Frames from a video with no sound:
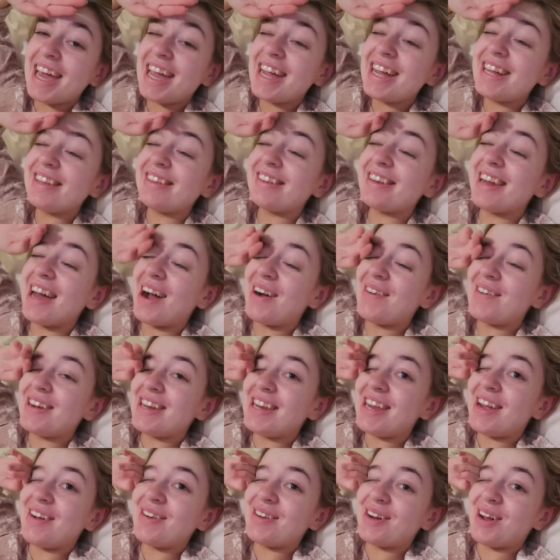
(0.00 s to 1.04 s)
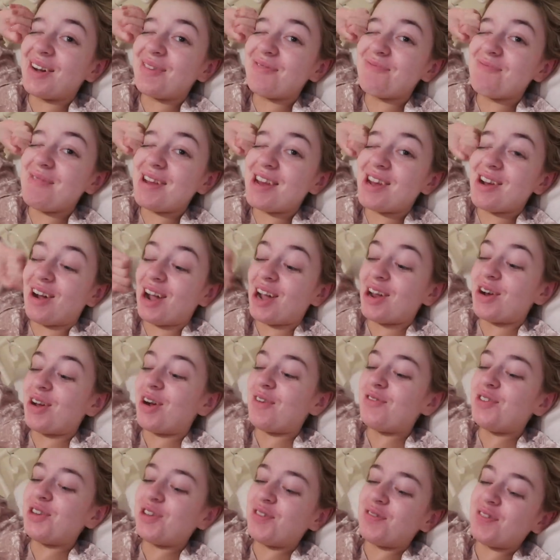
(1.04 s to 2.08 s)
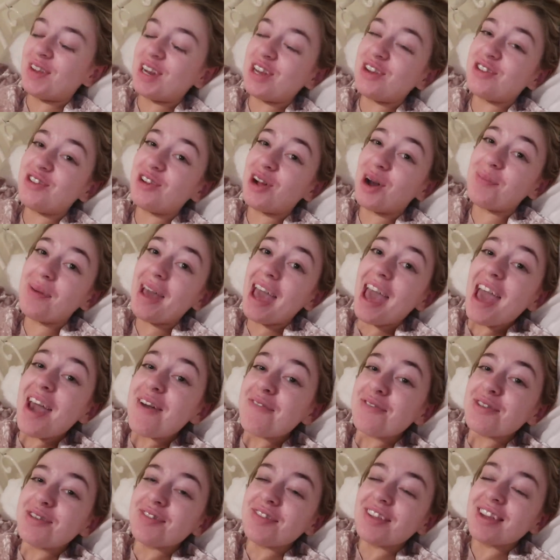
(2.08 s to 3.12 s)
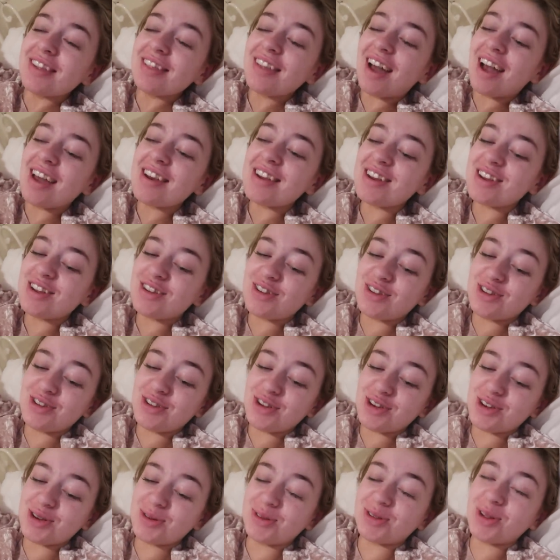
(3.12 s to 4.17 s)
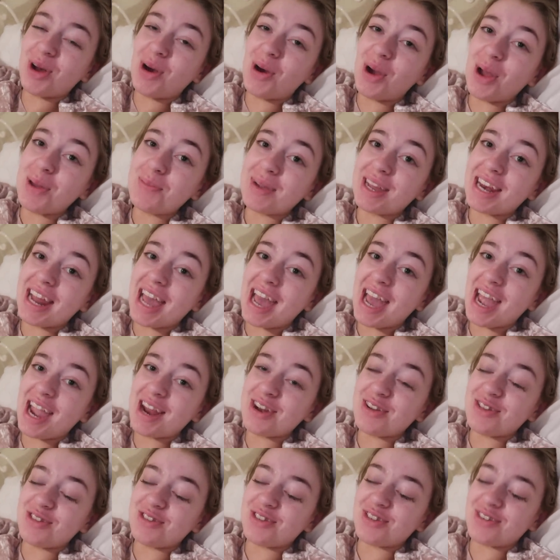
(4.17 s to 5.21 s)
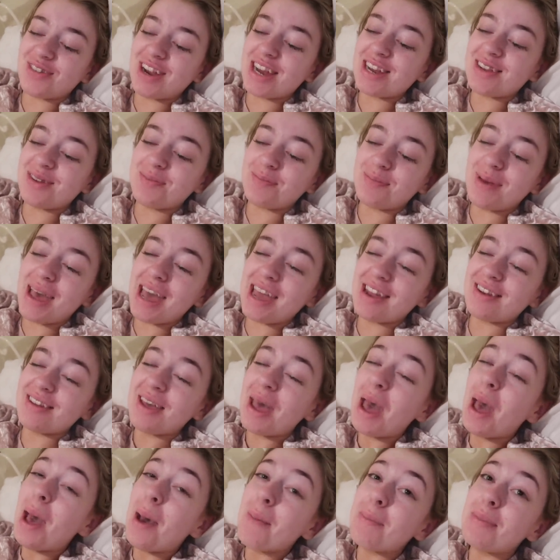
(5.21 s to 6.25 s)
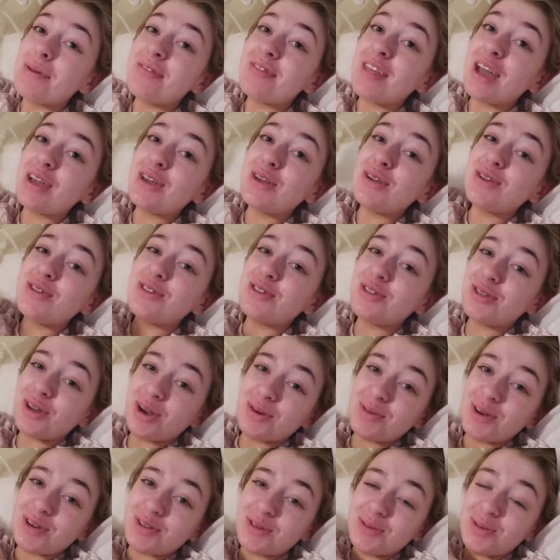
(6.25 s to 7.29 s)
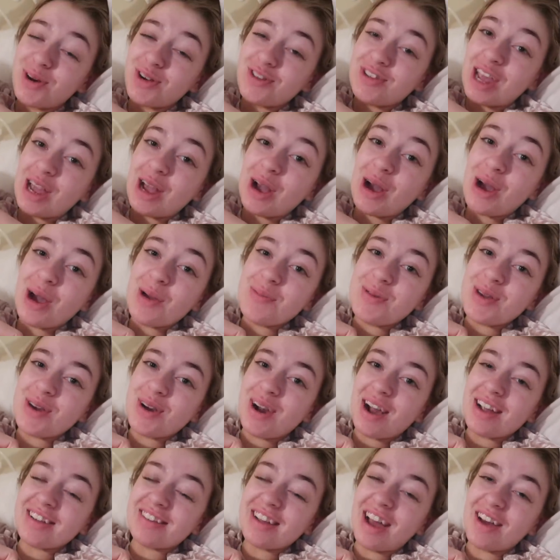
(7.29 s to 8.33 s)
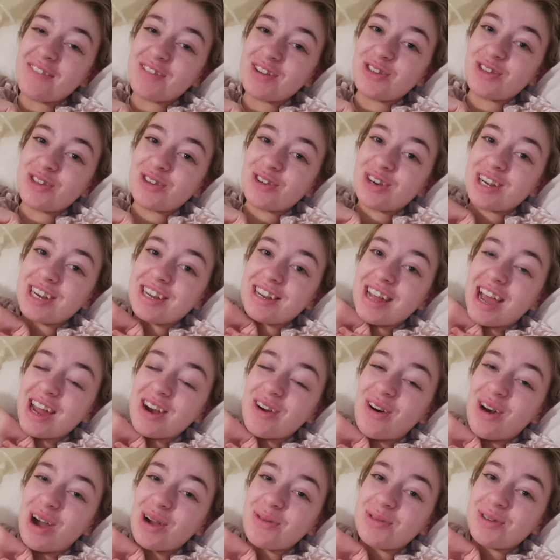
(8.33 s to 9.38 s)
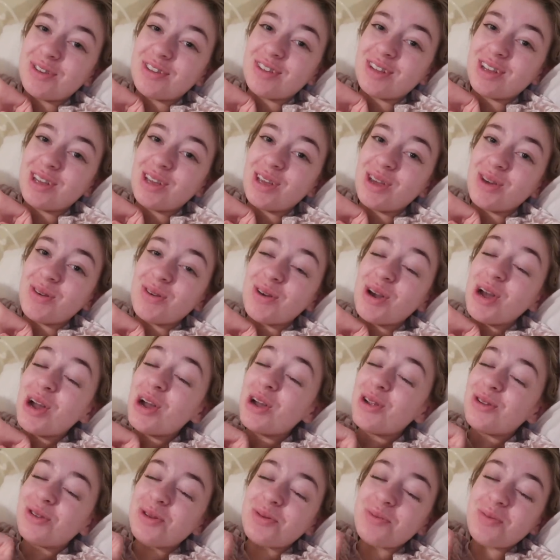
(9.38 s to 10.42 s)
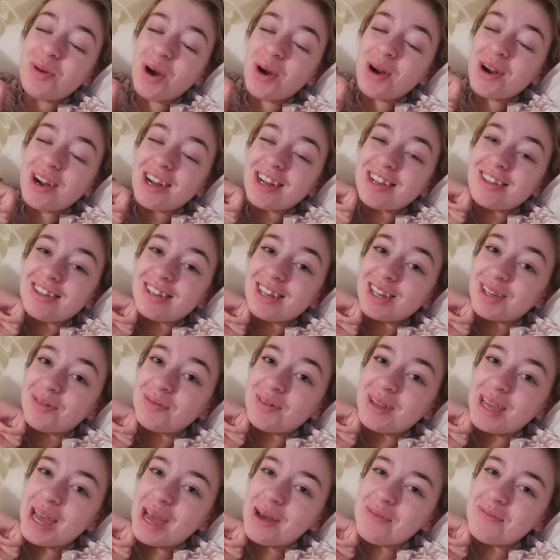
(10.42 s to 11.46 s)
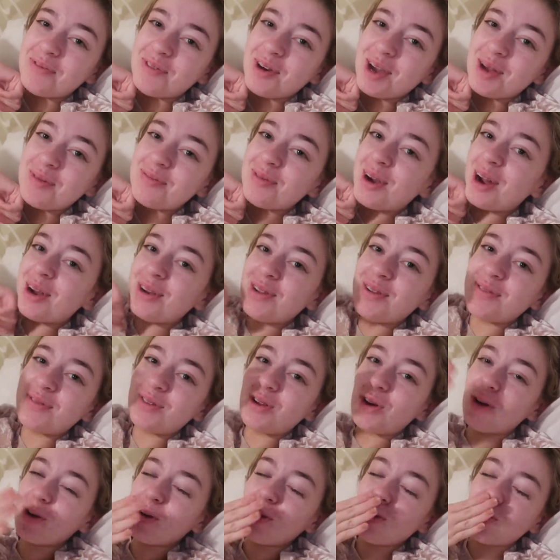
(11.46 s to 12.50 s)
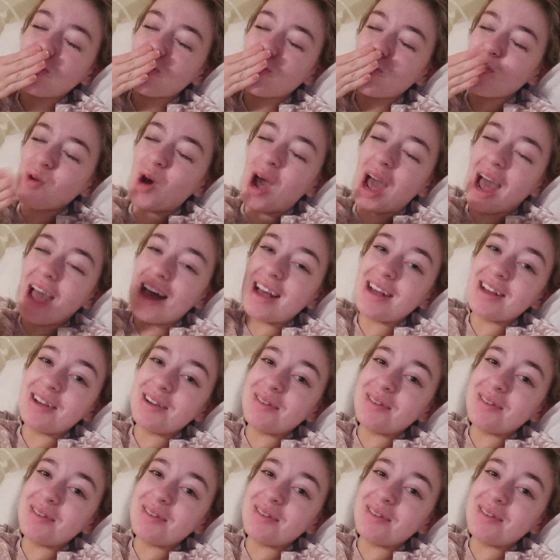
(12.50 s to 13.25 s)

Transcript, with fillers: it is now near enough midnight and i've just finished up everything that i needed to do so i'm gonna head straight to bed but thank you so much for watching i hope you guys have enjoyed and i will see you tomorrow at 6 p.m for a brand new vlog Mwah.